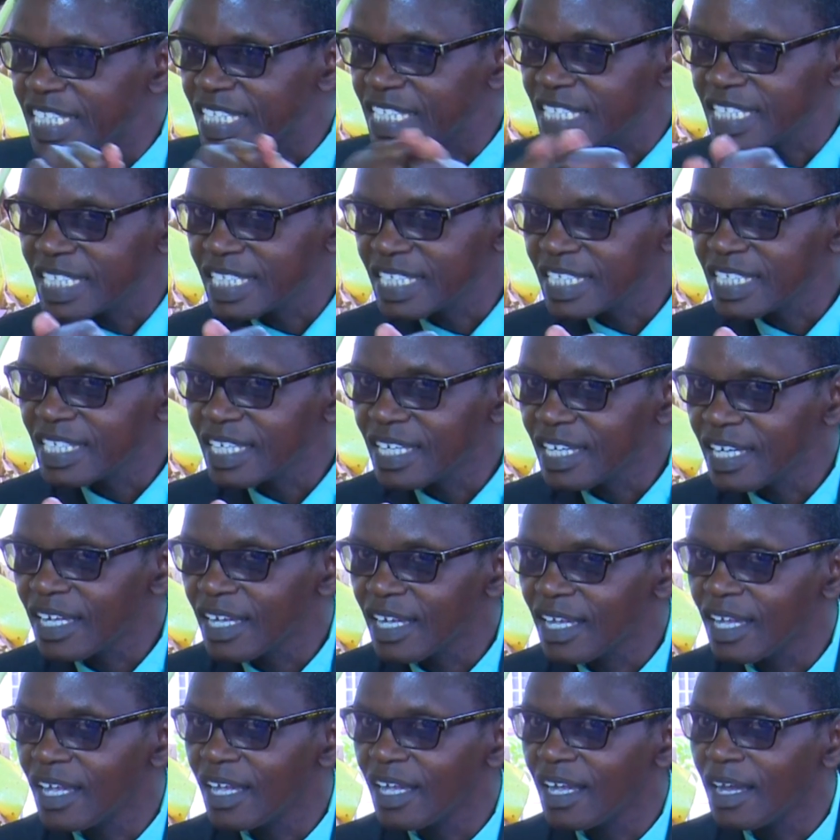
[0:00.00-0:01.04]
So
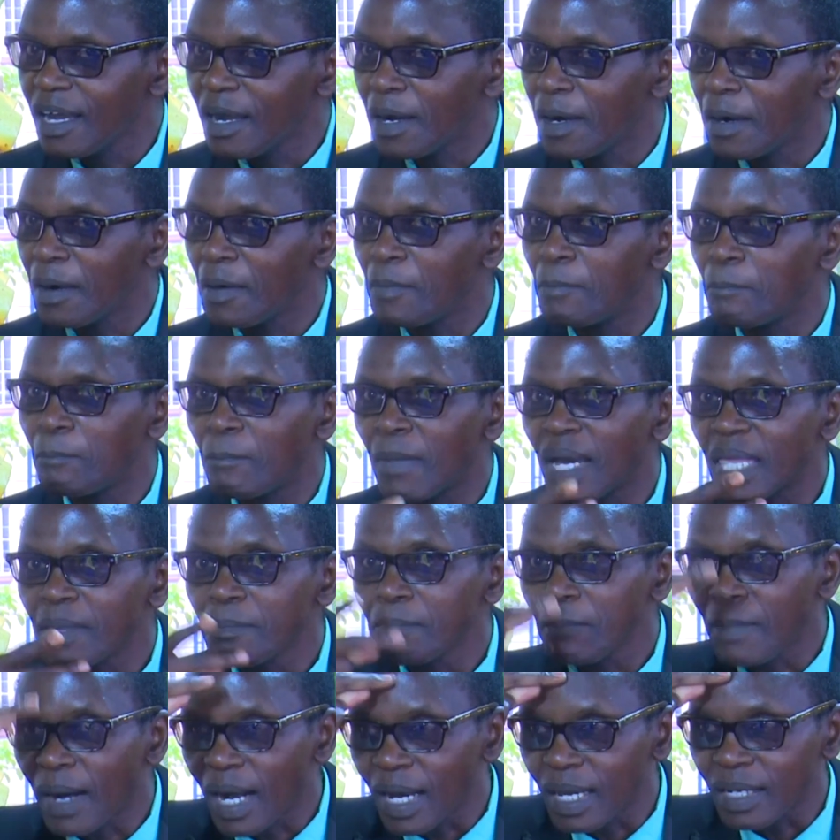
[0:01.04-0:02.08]
slowly,
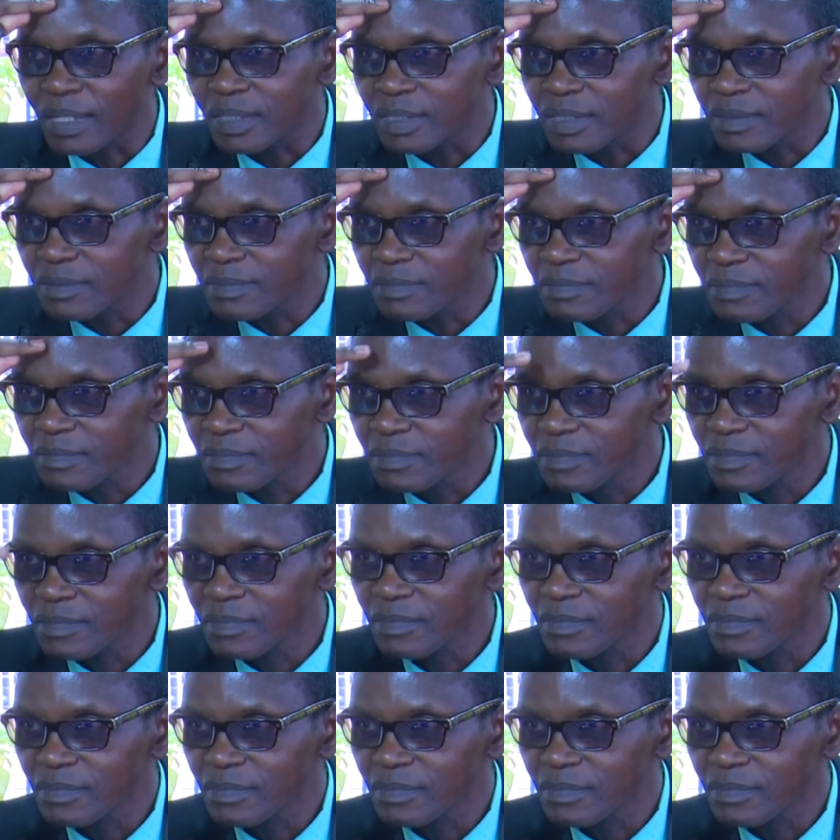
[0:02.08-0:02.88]
things got